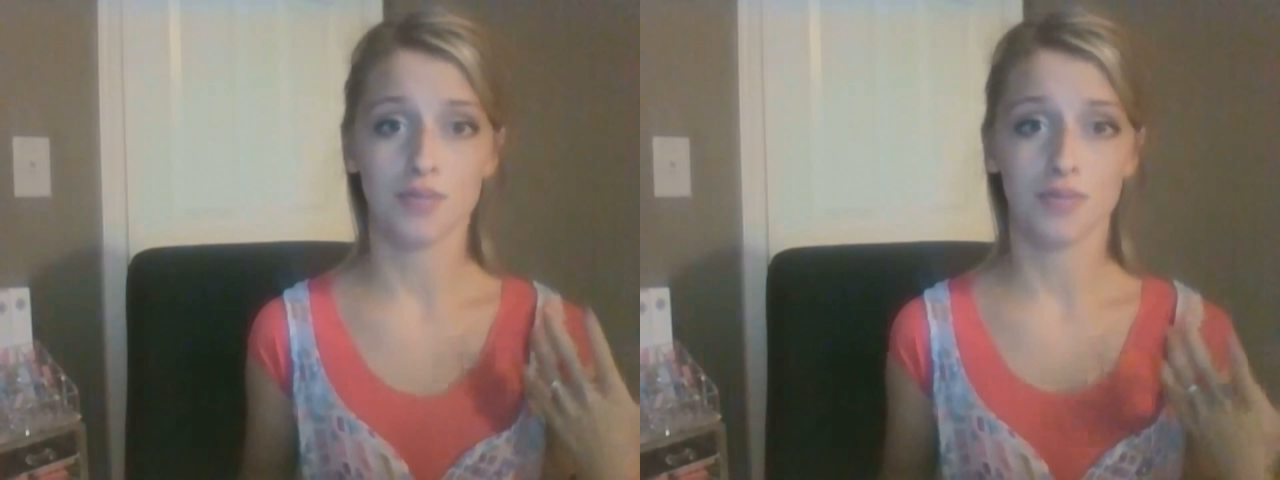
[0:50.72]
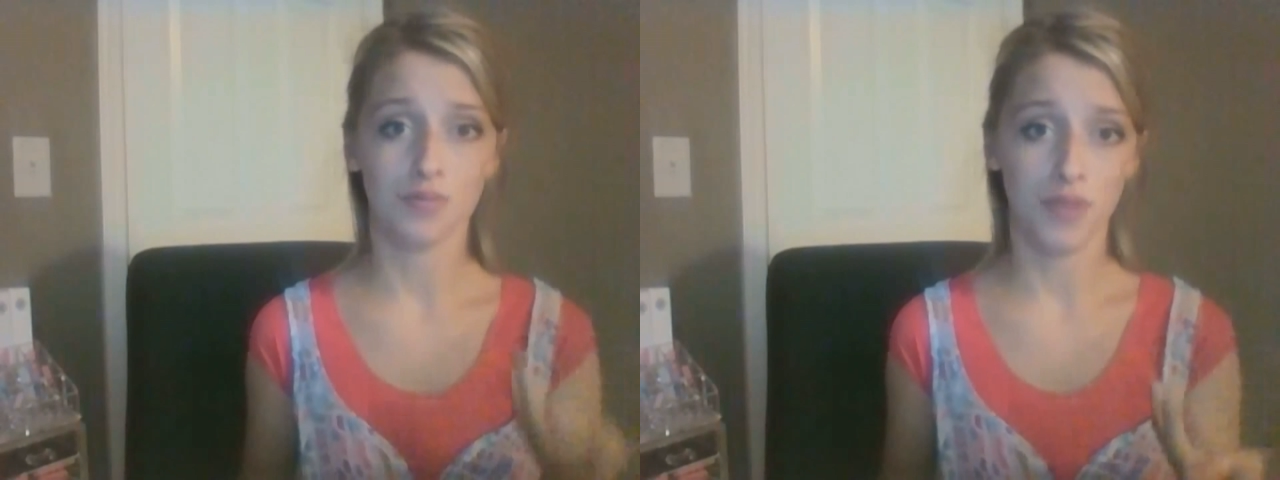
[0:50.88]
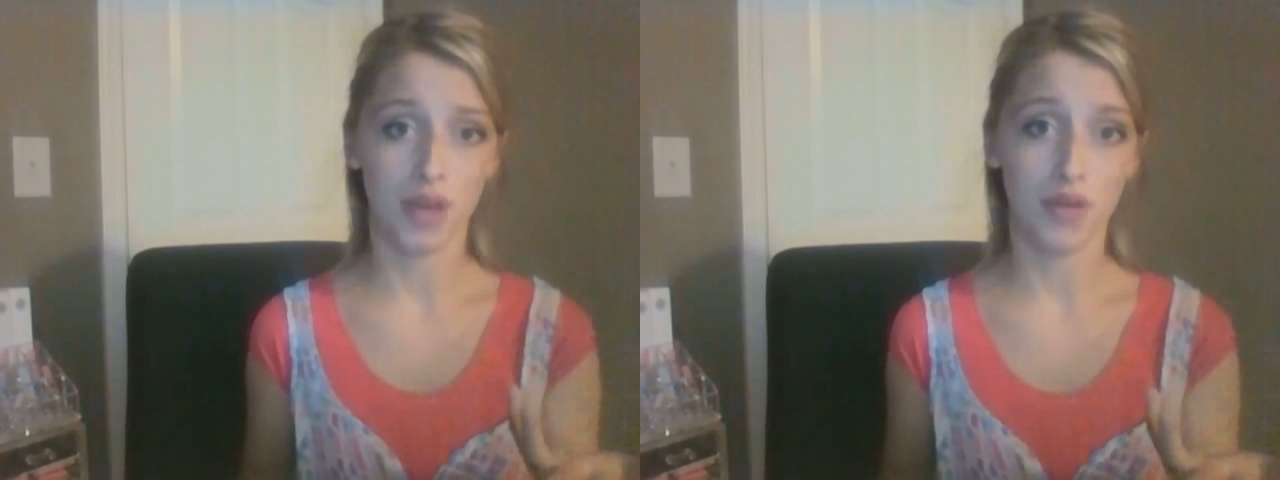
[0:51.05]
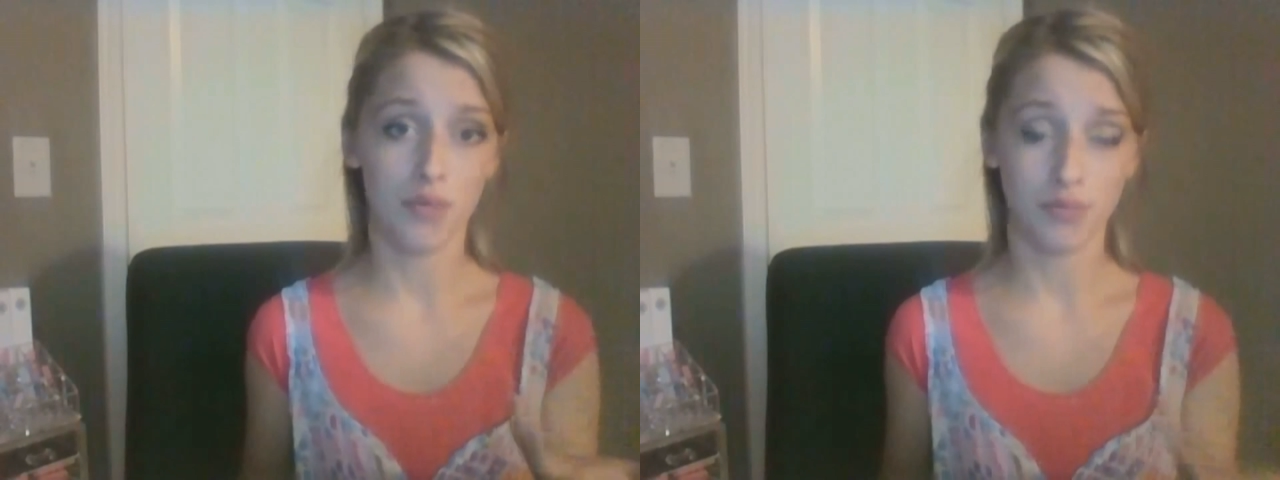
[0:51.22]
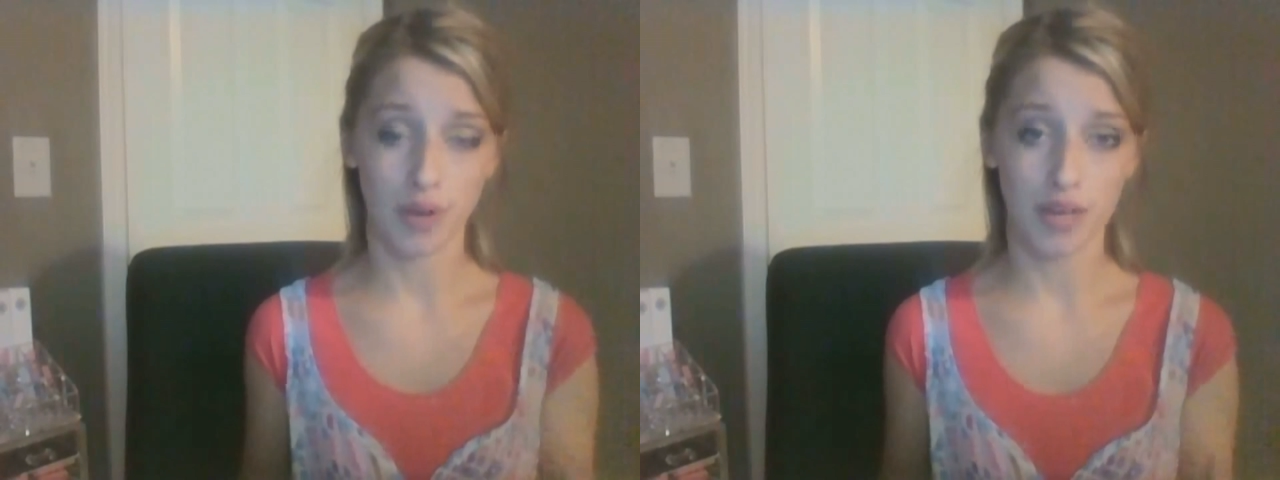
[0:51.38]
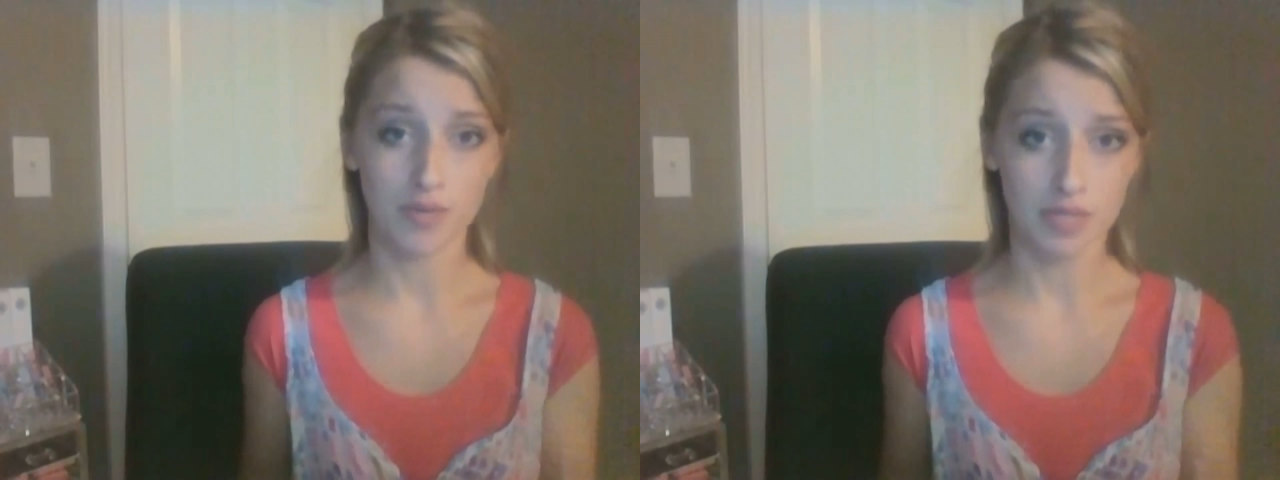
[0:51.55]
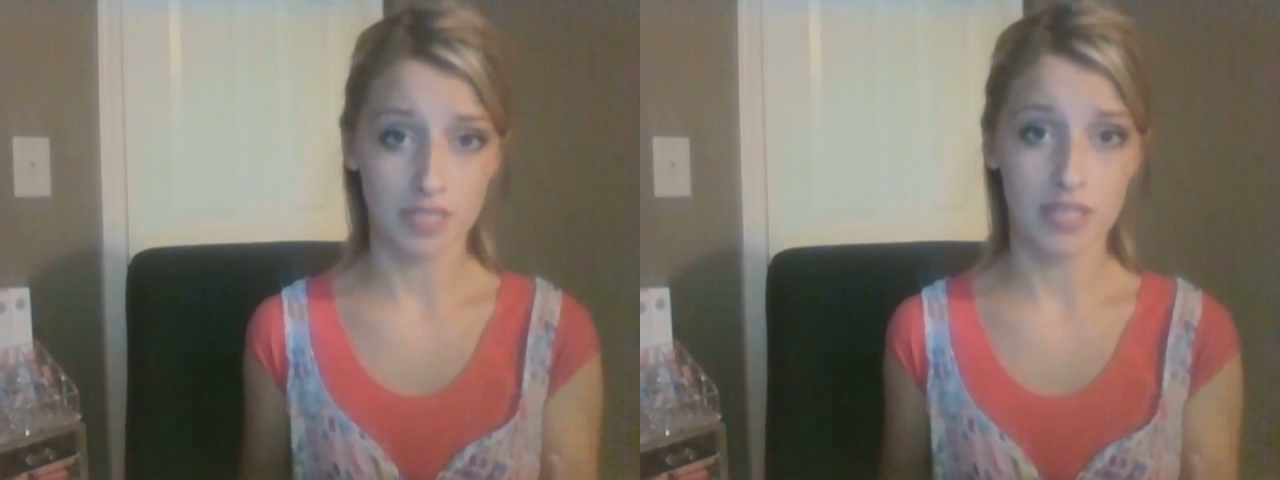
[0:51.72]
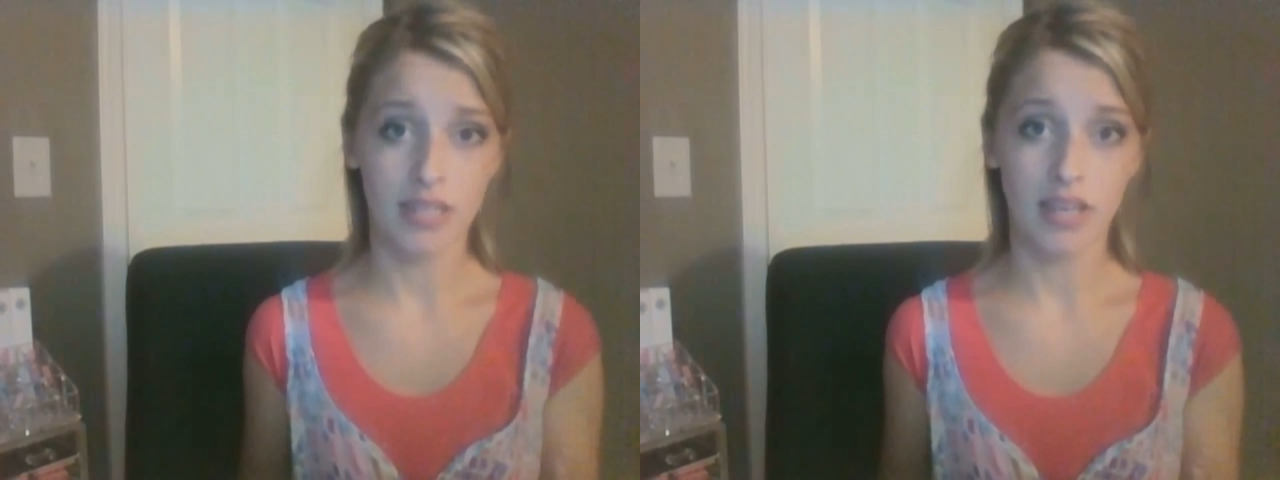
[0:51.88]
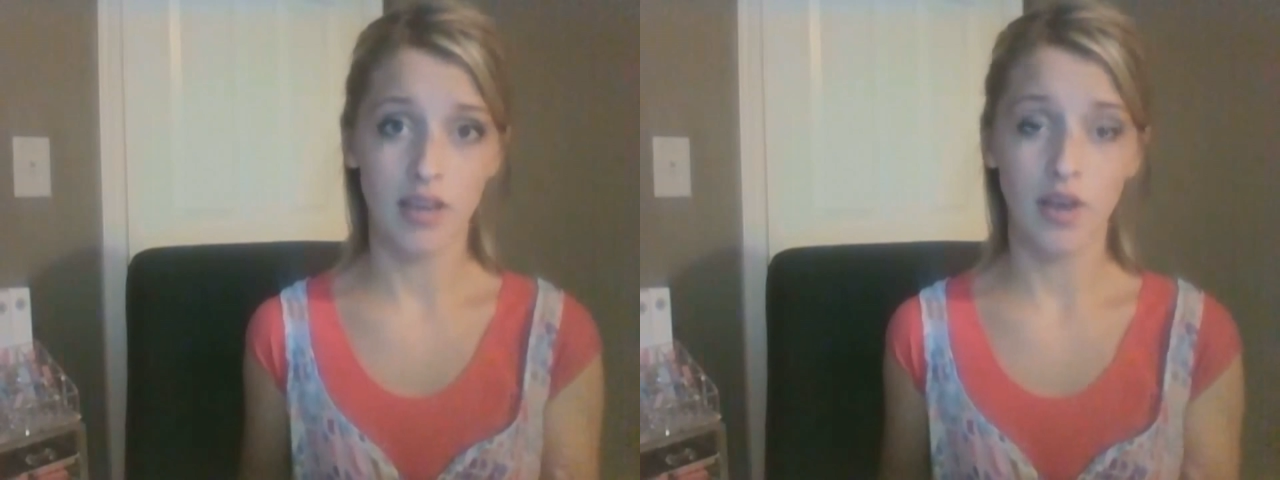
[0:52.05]
found right
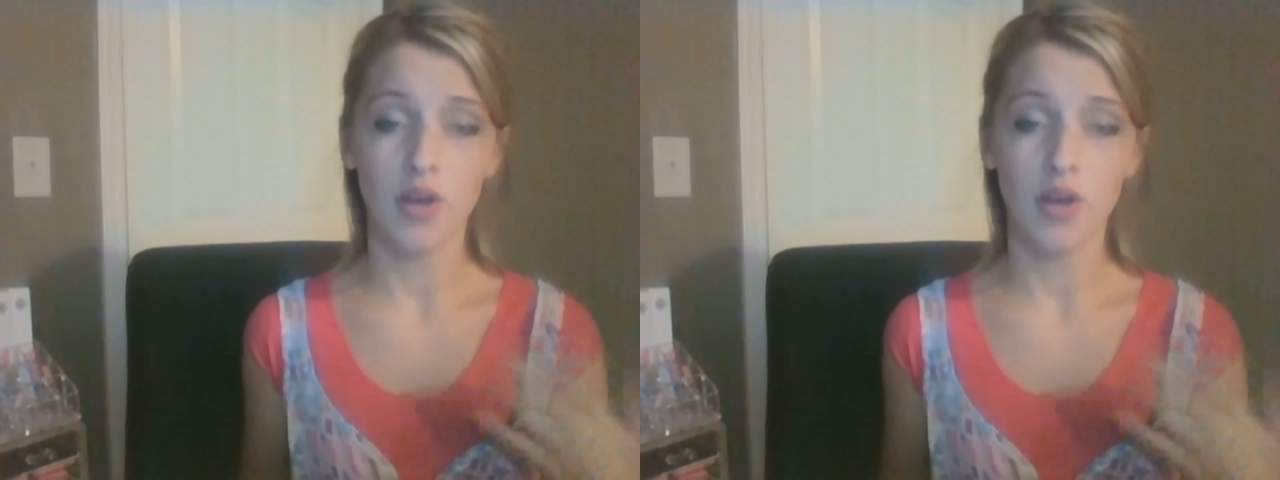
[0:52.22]
recently